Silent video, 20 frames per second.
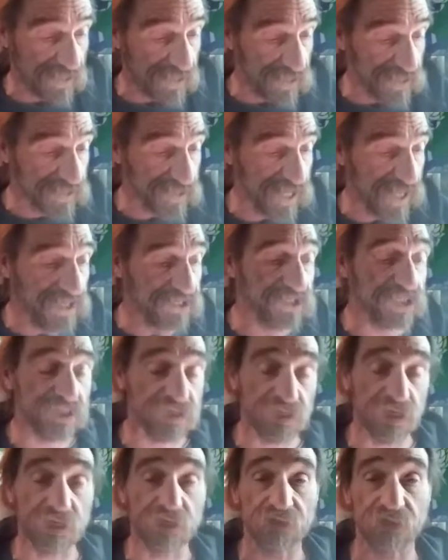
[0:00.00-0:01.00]
Carey
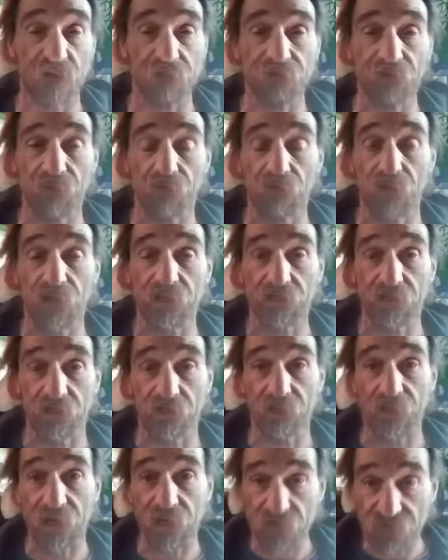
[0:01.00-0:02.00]
says something right
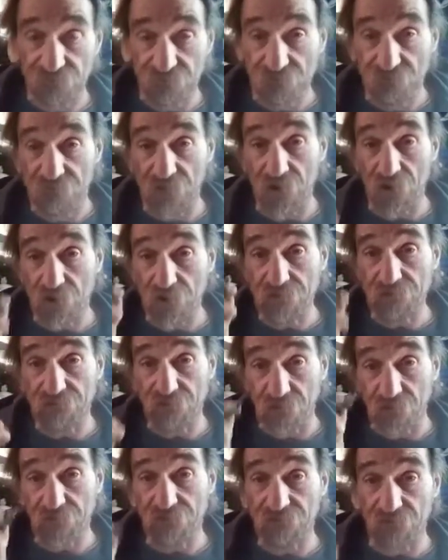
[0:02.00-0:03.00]
there that is very,
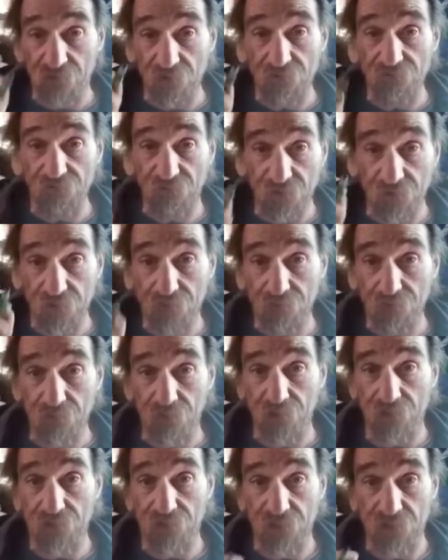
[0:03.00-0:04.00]
very, very, very
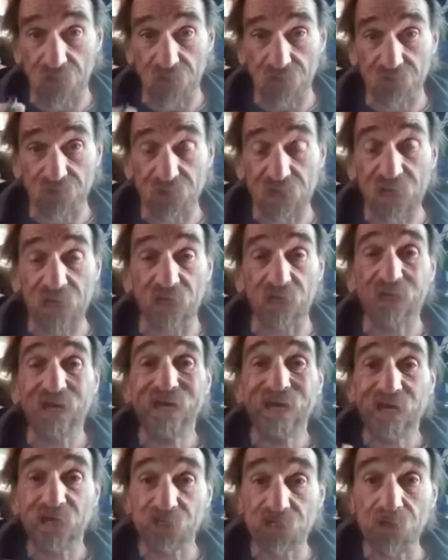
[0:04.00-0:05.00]
important to understand.
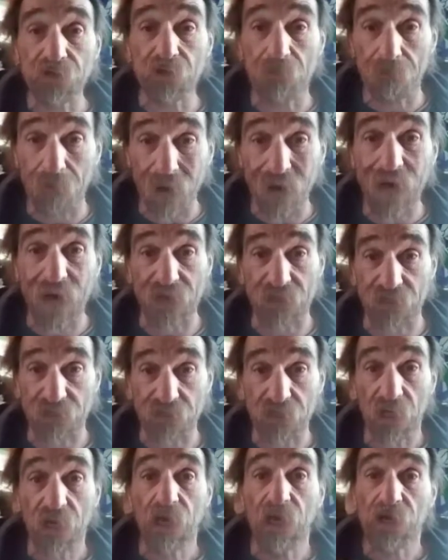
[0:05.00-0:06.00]
It's in your
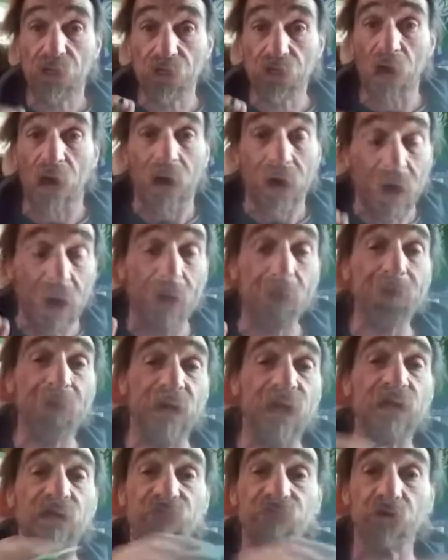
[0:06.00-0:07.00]
bodies. I
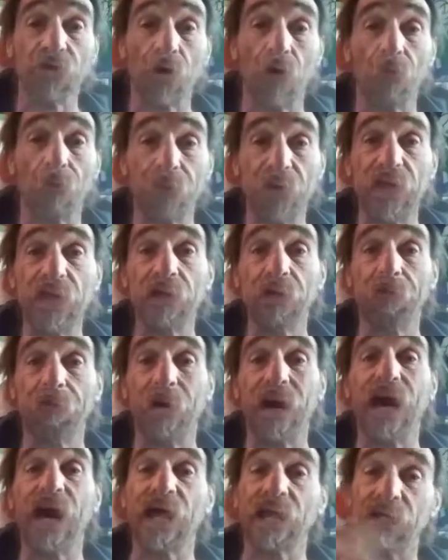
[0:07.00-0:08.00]
bet if you go pee in a
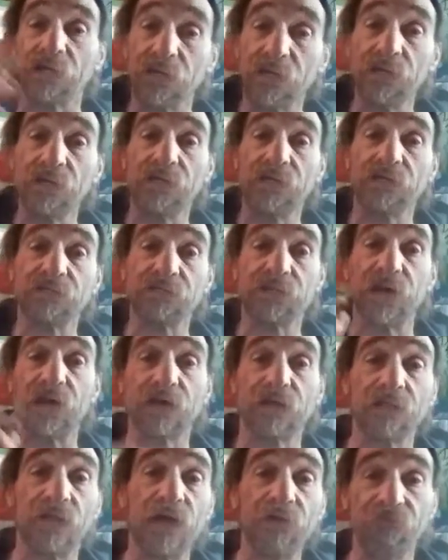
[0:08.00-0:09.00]
bottle, it's got
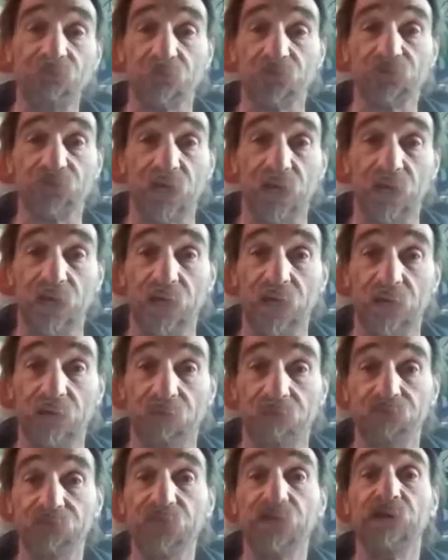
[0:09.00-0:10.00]
glyphosate in
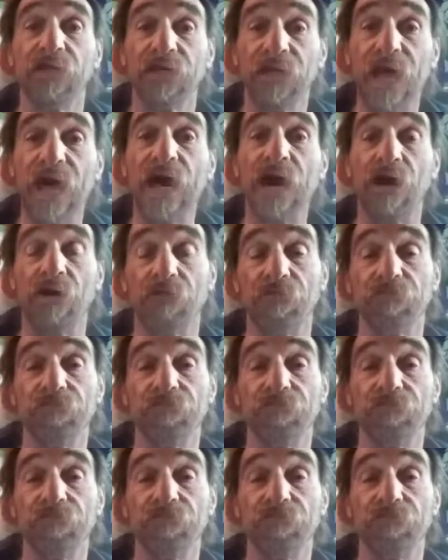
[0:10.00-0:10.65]
it. Now,